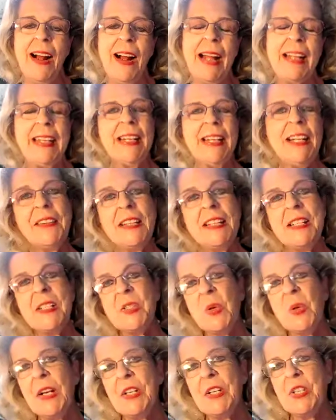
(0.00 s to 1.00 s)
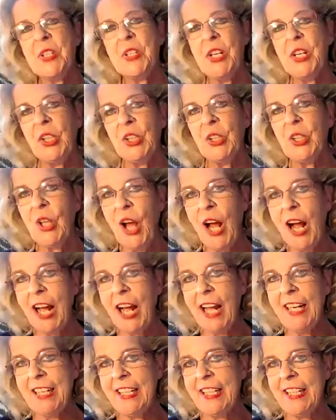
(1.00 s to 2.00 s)
I get this question a
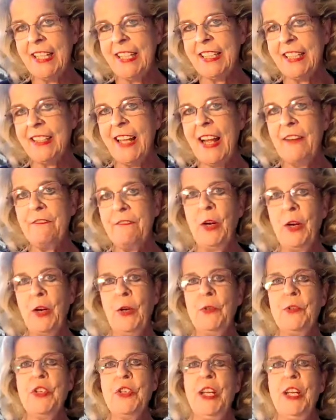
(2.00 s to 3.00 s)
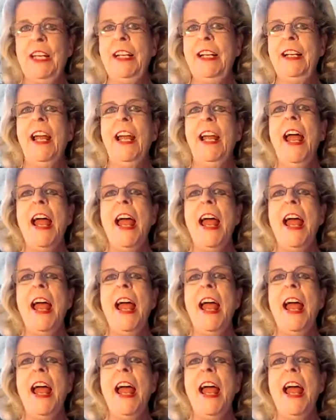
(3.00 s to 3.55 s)
lot in life coaching.